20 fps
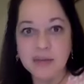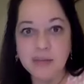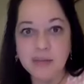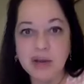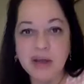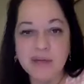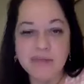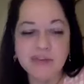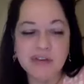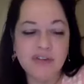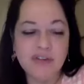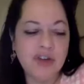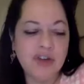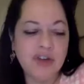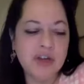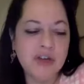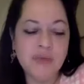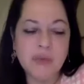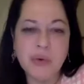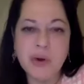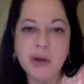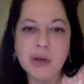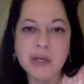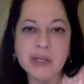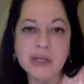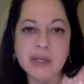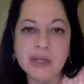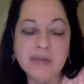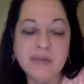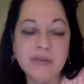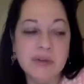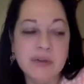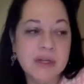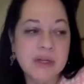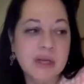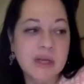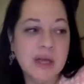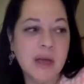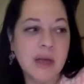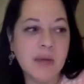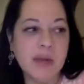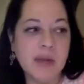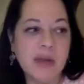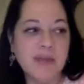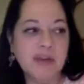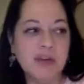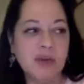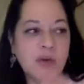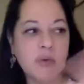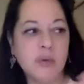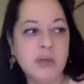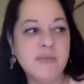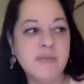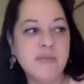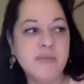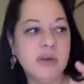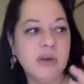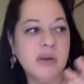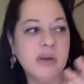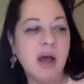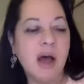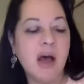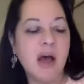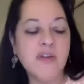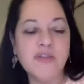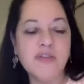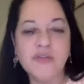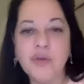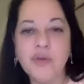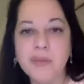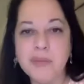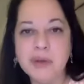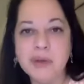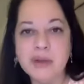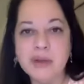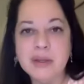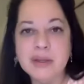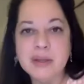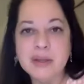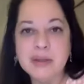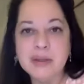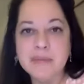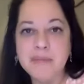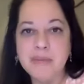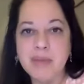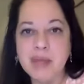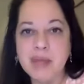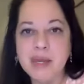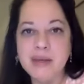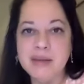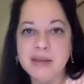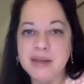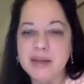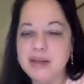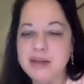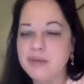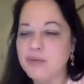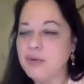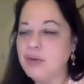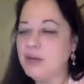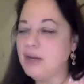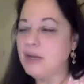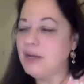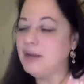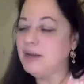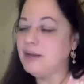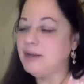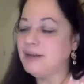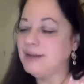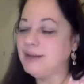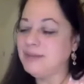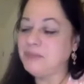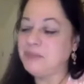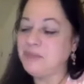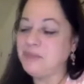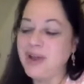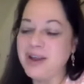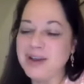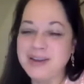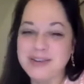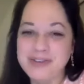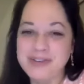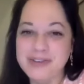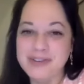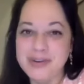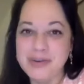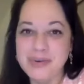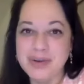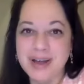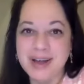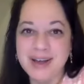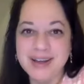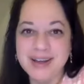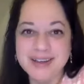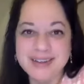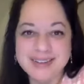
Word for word: I would have to change where I lived. I would have to go live in an ashram and meditate every day, practice yoga.